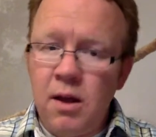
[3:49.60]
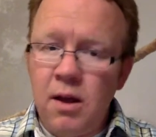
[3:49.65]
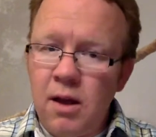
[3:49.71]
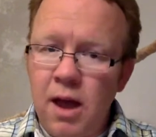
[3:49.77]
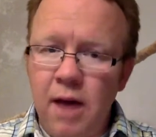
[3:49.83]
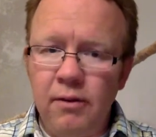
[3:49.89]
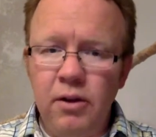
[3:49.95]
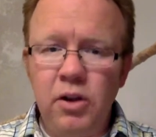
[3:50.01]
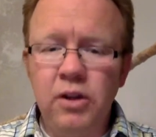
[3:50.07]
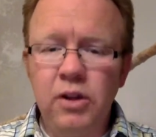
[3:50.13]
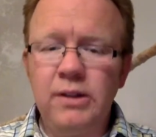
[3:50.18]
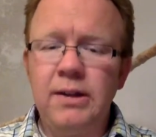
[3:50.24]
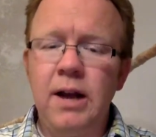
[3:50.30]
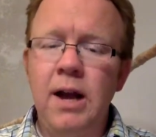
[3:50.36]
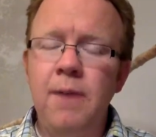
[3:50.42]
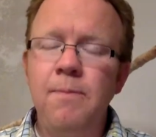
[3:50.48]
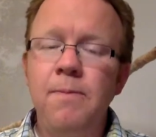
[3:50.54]
Have a good
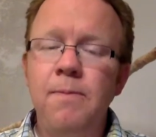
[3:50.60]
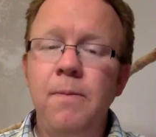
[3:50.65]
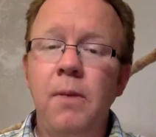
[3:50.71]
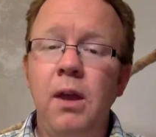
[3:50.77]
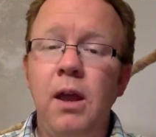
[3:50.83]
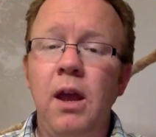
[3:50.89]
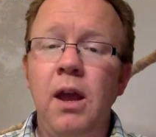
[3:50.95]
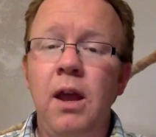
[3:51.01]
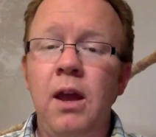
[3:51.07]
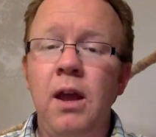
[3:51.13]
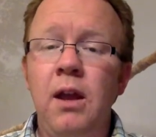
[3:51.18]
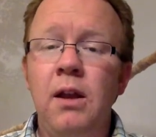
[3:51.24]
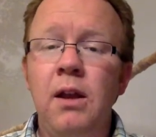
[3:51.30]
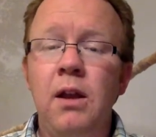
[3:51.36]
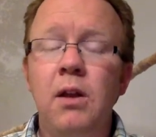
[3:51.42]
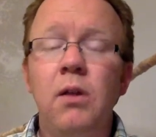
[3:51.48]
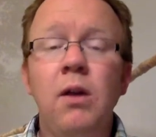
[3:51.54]
time,
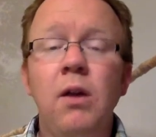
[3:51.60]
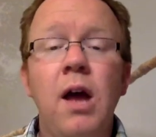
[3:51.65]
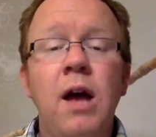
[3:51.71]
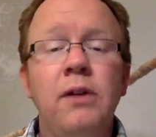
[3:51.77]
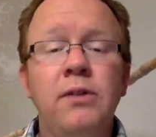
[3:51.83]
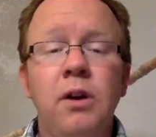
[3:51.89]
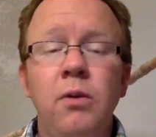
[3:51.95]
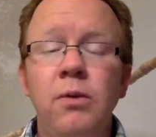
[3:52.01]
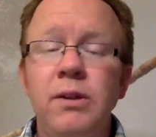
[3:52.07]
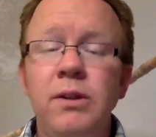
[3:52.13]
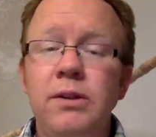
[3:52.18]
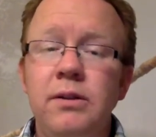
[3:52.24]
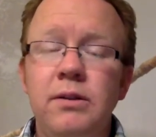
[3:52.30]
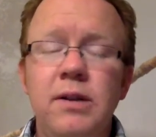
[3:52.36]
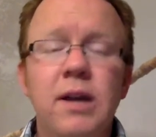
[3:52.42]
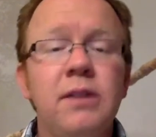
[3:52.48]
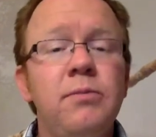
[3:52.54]
and as always,
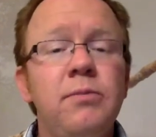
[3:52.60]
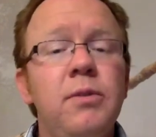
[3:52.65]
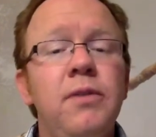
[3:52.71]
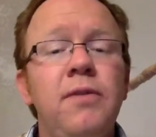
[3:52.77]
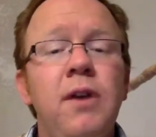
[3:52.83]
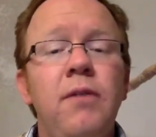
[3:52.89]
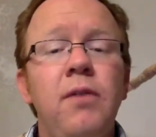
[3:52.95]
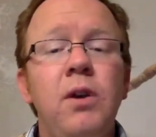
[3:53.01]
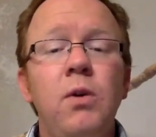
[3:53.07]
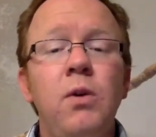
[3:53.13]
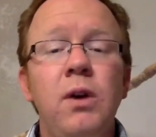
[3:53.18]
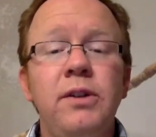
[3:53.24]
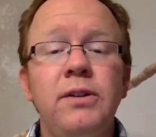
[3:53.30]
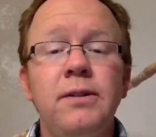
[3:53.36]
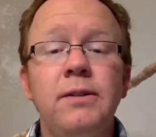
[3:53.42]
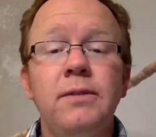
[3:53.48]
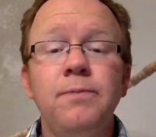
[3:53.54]
text me if you have any
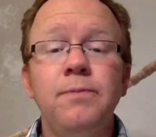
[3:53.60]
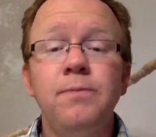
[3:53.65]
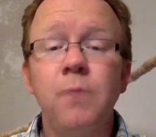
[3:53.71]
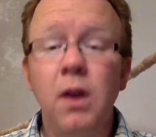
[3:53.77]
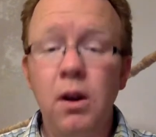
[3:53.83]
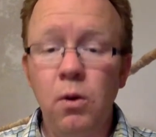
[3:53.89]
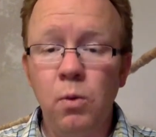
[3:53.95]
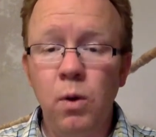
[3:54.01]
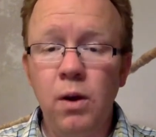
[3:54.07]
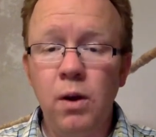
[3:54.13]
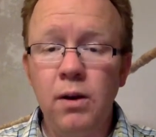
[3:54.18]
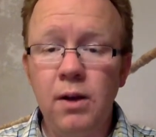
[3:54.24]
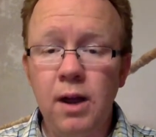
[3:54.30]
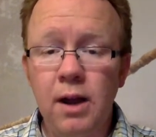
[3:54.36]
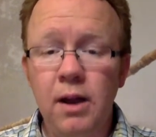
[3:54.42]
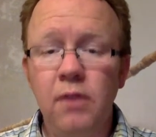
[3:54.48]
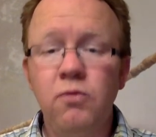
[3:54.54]
questions,
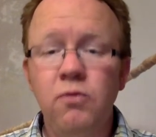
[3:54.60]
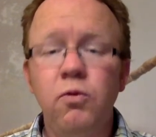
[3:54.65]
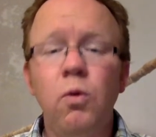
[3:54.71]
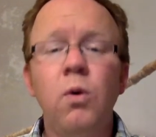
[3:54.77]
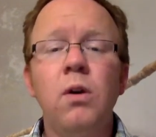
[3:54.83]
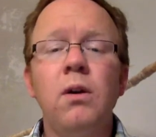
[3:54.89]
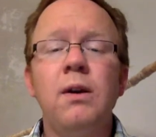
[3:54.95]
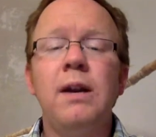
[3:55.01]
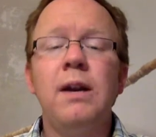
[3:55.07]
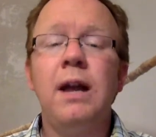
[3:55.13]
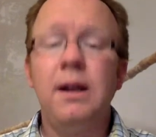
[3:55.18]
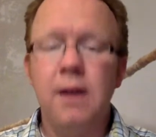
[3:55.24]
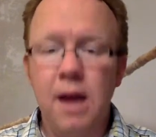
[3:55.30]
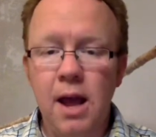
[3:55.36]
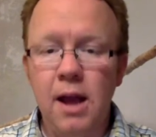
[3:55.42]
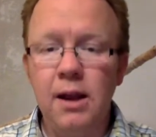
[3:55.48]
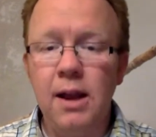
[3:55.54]

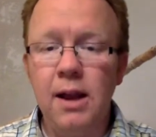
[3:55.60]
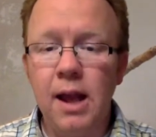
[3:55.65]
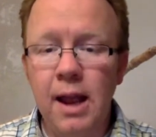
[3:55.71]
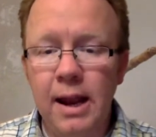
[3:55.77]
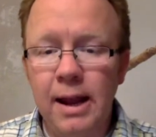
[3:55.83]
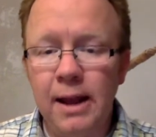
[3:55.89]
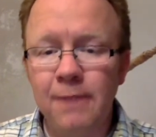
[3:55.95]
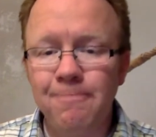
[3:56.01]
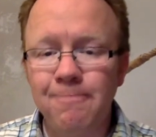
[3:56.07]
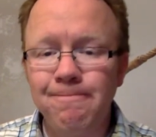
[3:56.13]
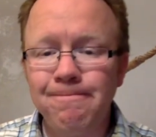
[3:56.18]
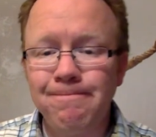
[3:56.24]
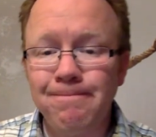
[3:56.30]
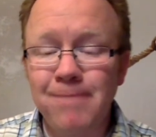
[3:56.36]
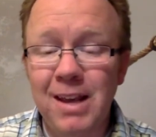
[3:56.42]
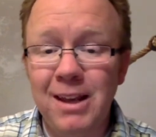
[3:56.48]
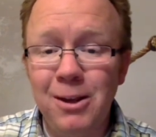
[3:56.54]
801-884-9988.
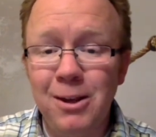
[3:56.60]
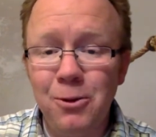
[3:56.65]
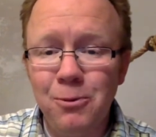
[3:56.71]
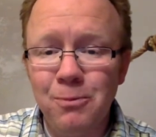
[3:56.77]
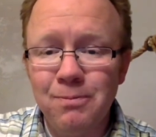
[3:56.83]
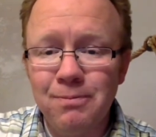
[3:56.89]
Thank you.